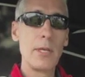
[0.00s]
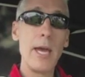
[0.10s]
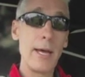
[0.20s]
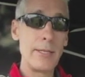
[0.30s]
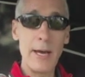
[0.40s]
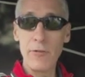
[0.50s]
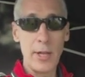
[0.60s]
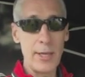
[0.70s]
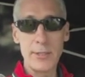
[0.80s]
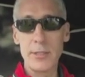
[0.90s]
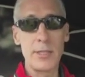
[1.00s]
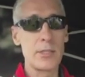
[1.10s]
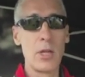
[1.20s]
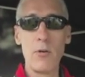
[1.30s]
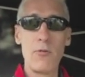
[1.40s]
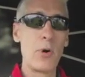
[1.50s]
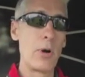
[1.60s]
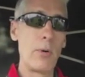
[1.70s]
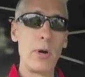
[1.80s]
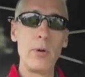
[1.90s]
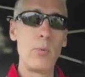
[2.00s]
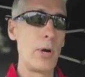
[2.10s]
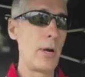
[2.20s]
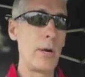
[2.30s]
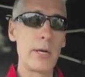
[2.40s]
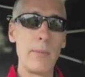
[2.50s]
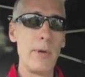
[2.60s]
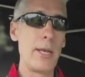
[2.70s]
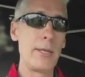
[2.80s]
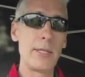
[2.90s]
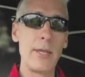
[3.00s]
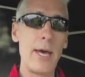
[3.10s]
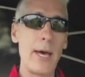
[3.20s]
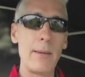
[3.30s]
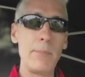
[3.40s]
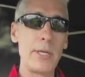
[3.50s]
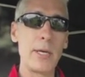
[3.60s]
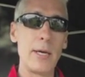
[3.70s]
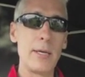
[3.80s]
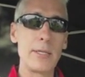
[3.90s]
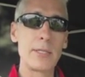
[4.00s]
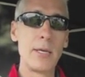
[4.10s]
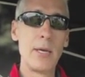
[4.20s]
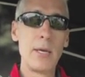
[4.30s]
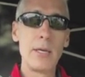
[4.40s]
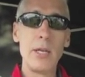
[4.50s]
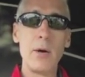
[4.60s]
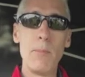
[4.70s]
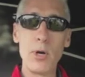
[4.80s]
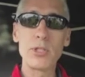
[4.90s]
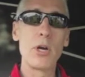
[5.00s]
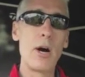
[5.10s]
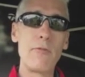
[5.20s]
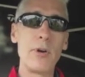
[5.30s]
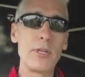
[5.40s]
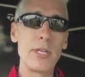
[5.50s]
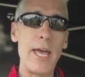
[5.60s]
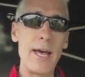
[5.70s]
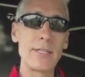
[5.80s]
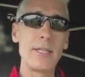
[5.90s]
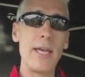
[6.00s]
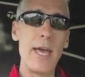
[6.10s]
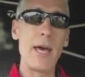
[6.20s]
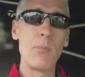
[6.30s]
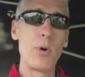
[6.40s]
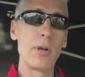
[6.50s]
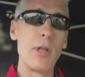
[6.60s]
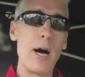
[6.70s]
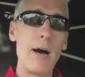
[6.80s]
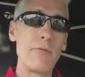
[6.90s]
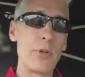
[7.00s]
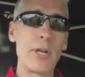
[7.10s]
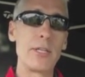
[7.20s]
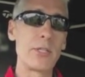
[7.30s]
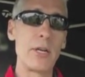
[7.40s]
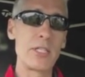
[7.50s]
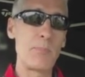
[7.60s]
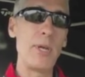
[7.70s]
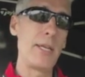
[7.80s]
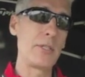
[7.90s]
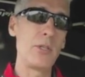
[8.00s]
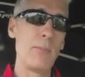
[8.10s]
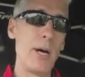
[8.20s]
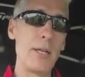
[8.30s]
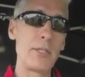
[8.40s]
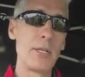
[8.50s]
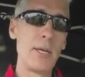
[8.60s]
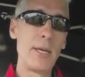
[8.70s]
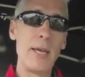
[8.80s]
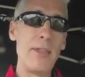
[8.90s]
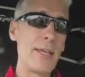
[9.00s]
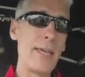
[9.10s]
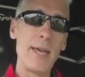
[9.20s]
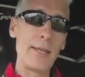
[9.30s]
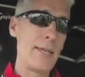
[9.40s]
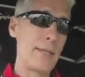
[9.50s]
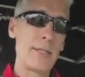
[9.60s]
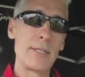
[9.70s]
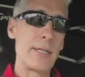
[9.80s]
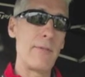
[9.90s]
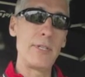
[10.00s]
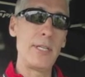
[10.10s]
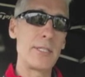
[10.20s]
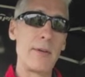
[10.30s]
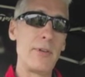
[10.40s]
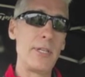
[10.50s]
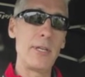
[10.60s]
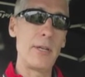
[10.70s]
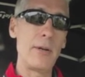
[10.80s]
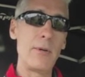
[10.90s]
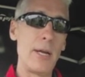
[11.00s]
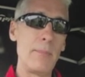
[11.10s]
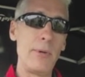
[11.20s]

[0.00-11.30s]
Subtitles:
Yeah, definitely. It's low forward. We're committed to that because, most golfers, as they add more loft, they're going to start spinning too much. And they can't get to 1700, right?